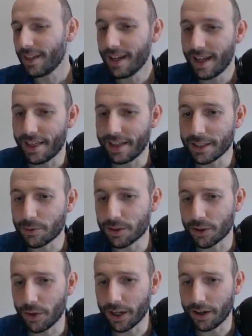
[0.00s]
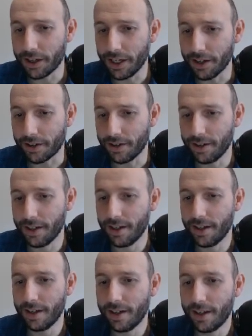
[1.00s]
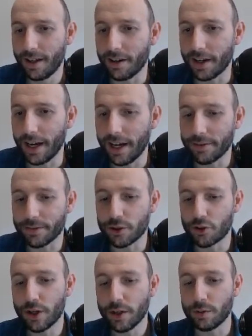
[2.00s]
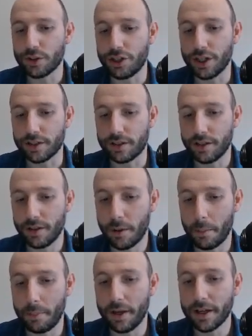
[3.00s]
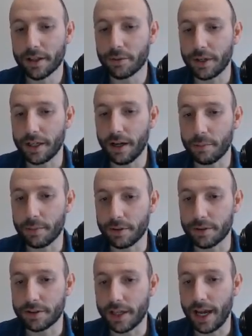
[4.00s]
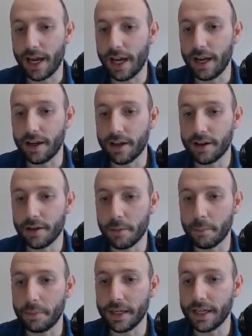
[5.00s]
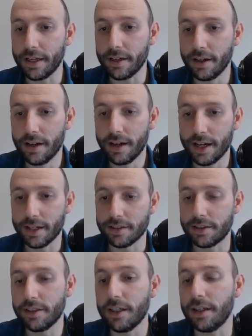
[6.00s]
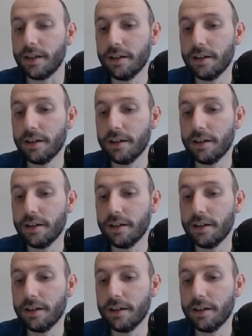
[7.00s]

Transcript: That's what's going on here. Okay, if the trick was just pick 3 numbers, A, B, and C,